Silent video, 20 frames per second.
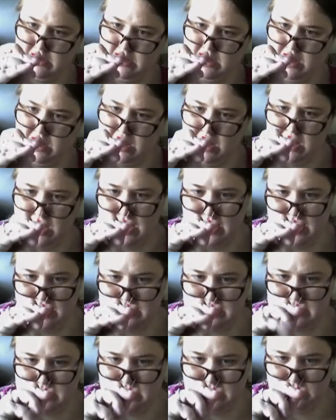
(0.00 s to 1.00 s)
I think this is
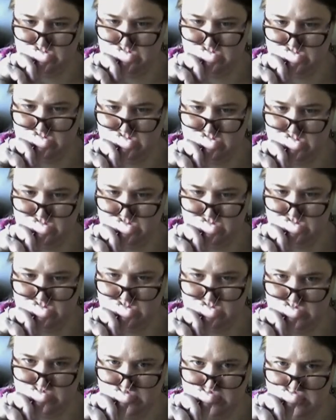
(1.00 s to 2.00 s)
called
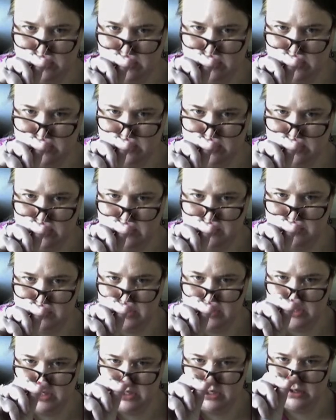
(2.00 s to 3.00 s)
hyacinth.
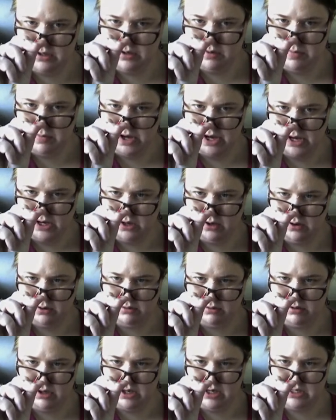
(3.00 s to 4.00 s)

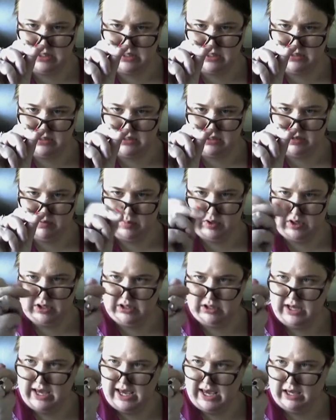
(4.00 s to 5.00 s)
This
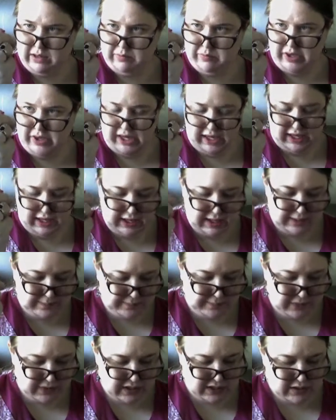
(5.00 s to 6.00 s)
particular bicone, and
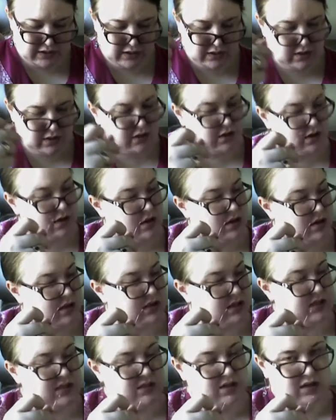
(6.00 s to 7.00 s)
it's a double
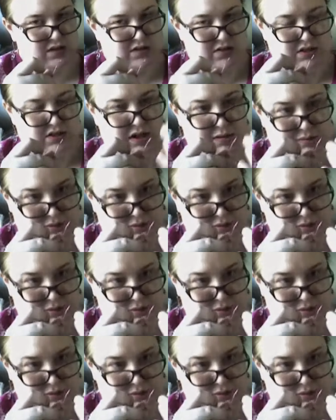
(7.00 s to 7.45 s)
AB.